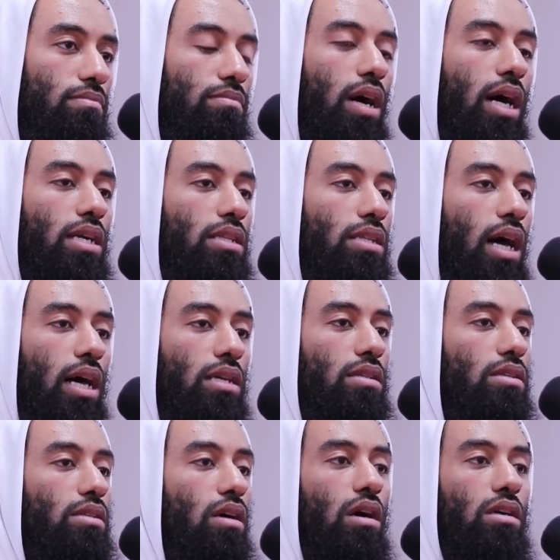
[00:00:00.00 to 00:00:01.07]
My dad
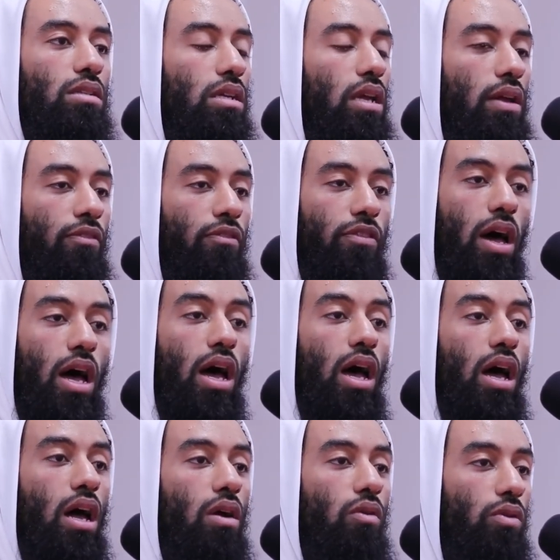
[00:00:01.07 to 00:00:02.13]
started a
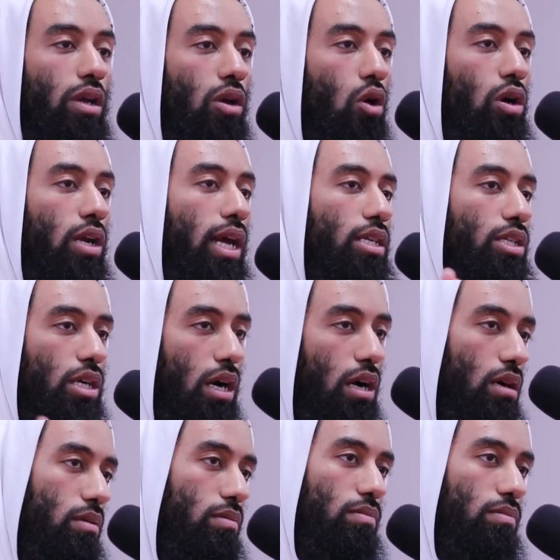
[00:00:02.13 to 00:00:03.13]
very long lecture.